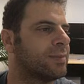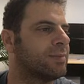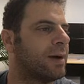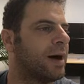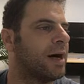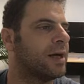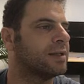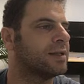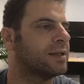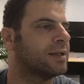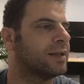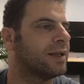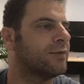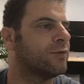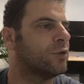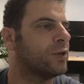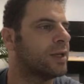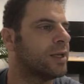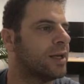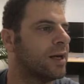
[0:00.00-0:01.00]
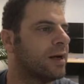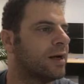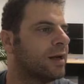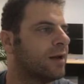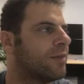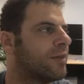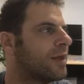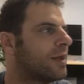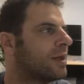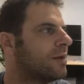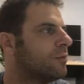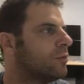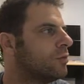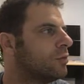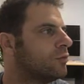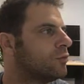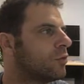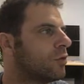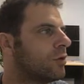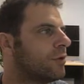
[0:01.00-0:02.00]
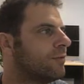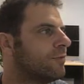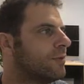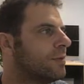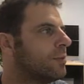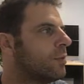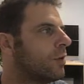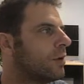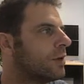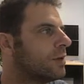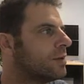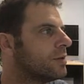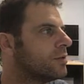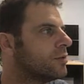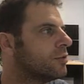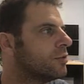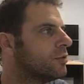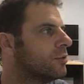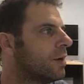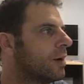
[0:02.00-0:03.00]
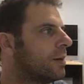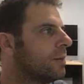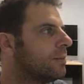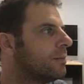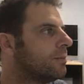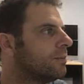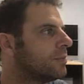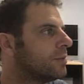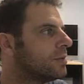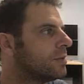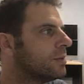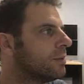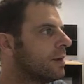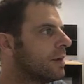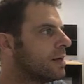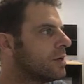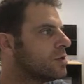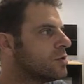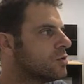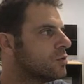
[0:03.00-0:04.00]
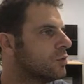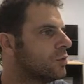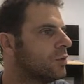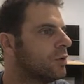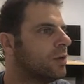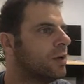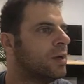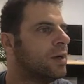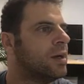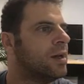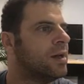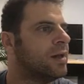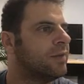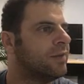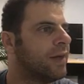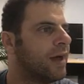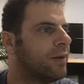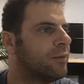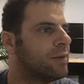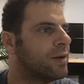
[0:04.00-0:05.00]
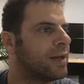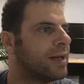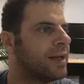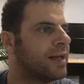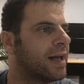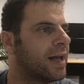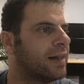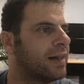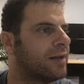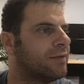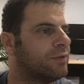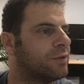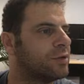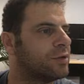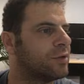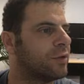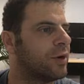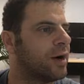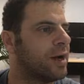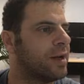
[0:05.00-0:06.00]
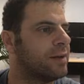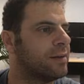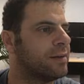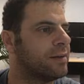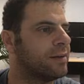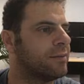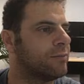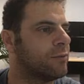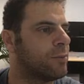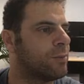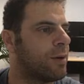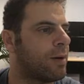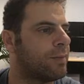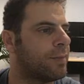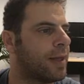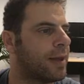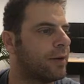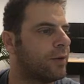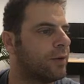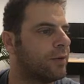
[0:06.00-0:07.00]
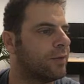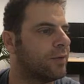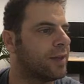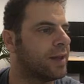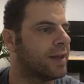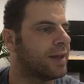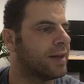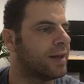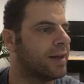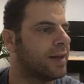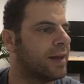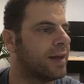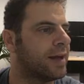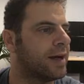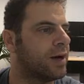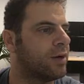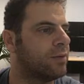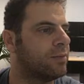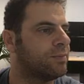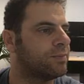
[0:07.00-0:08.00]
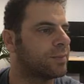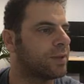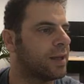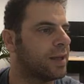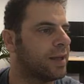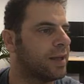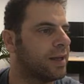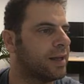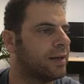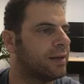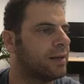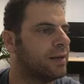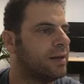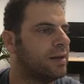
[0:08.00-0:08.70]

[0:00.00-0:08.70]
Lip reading: past this level here, and I think we'll draw a fib on it to make sure that we're getting our levels right. We'll pop that on there now, and